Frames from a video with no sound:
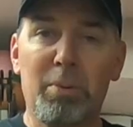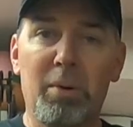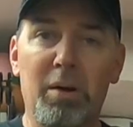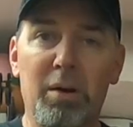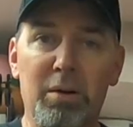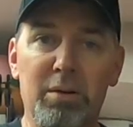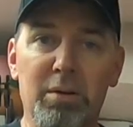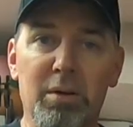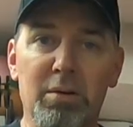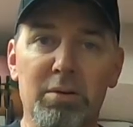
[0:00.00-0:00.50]
have
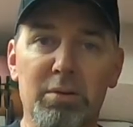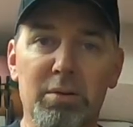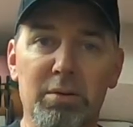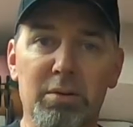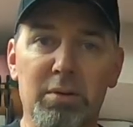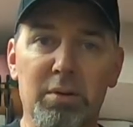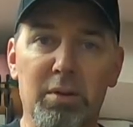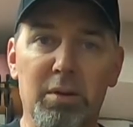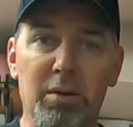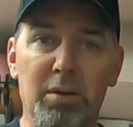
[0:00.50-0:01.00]
paid attention
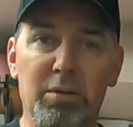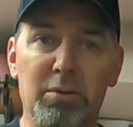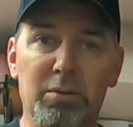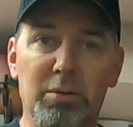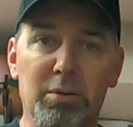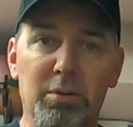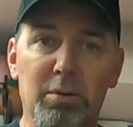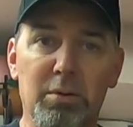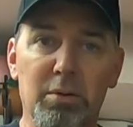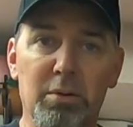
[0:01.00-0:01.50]
to
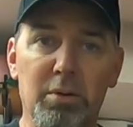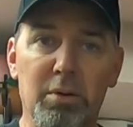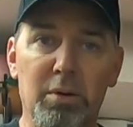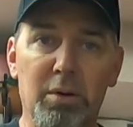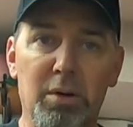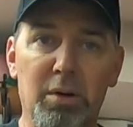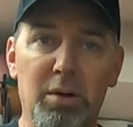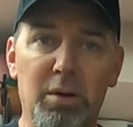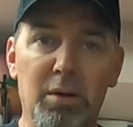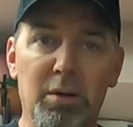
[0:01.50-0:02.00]
this
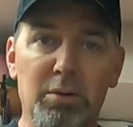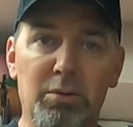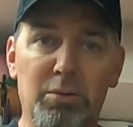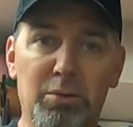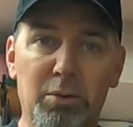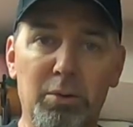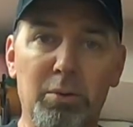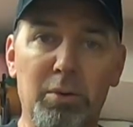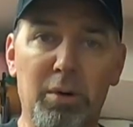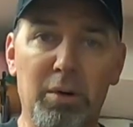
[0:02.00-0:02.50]

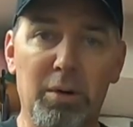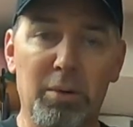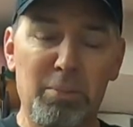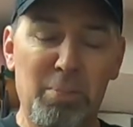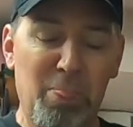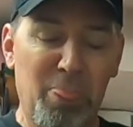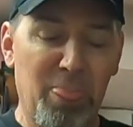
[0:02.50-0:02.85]
sooner.